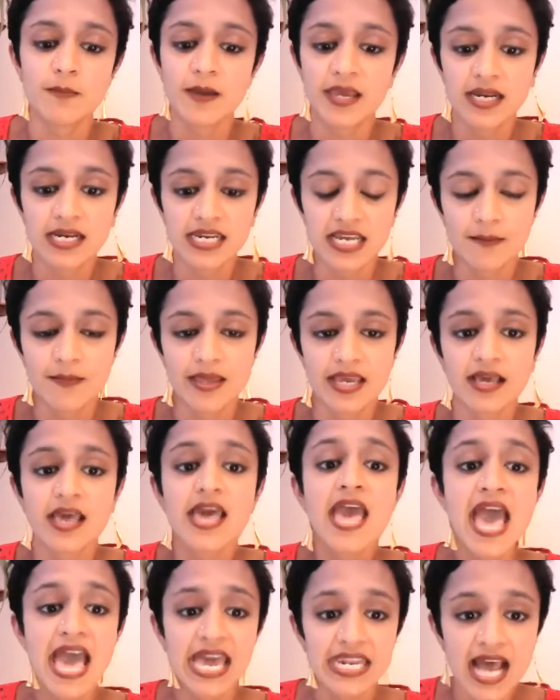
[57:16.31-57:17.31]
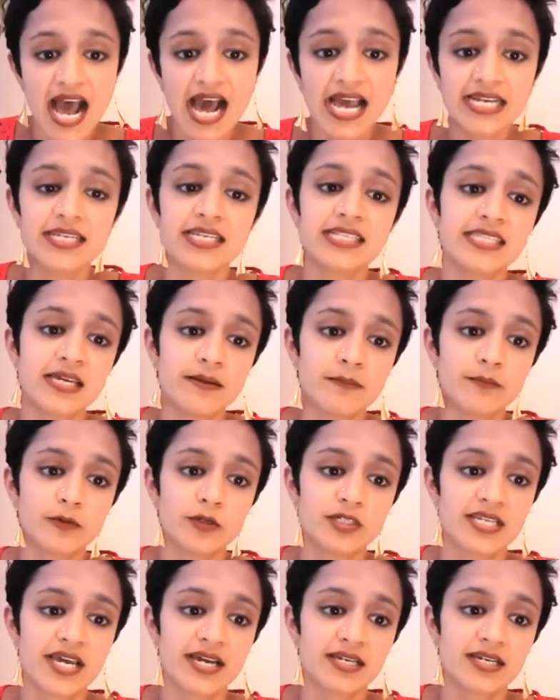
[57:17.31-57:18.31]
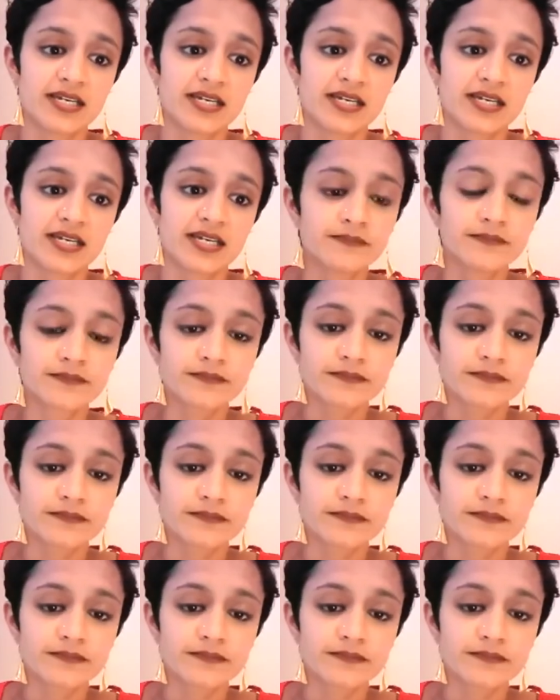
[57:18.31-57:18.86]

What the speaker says: pandemic, and I need them protected.